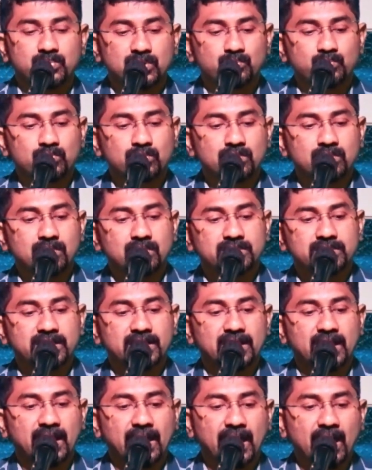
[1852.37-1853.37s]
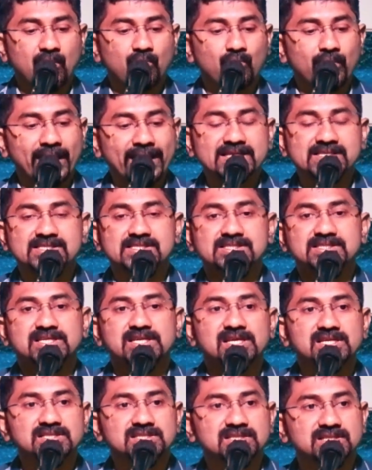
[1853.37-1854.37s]
people they have
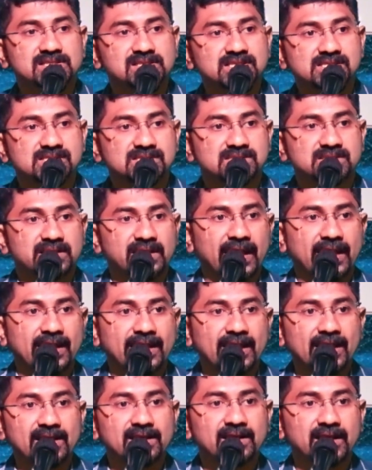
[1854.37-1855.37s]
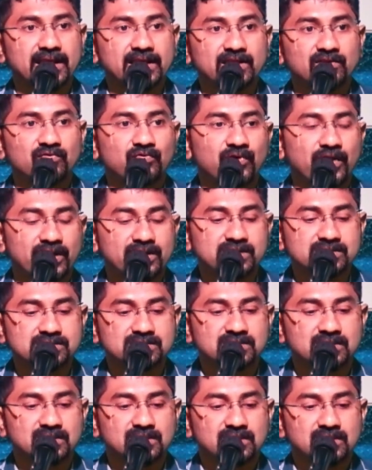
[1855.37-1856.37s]
exchanged this young infants
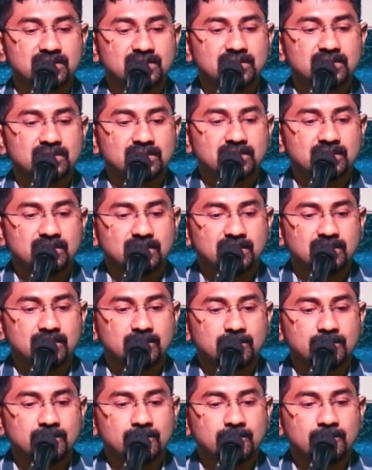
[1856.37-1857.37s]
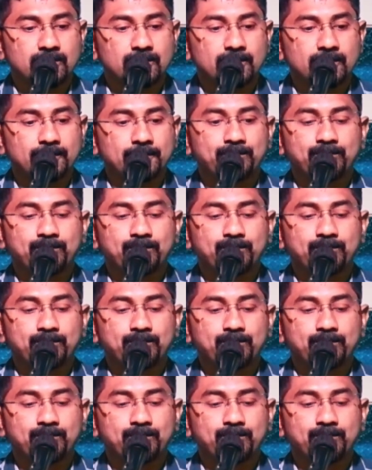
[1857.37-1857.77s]
uh,